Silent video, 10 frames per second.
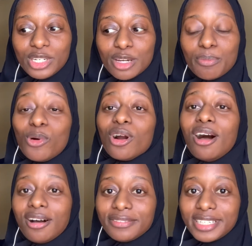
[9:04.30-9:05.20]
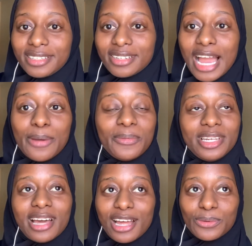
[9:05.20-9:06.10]
more often. I would
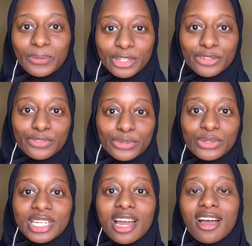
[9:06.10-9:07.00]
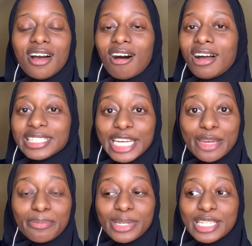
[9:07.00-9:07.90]
not order food on
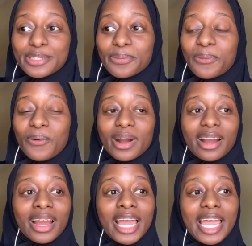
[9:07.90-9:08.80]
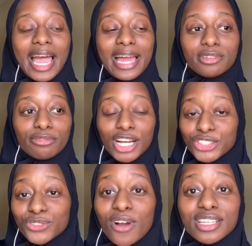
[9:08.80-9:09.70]
campus or at
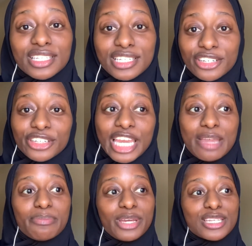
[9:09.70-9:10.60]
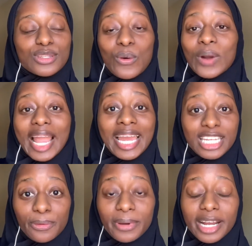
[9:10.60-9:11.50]
restaurants near campus or
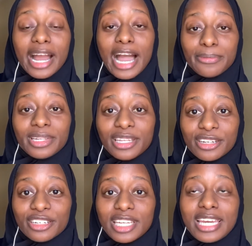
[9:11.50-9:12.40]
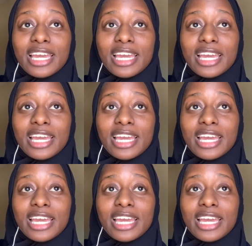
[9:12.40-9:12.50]
anywhere. I would literally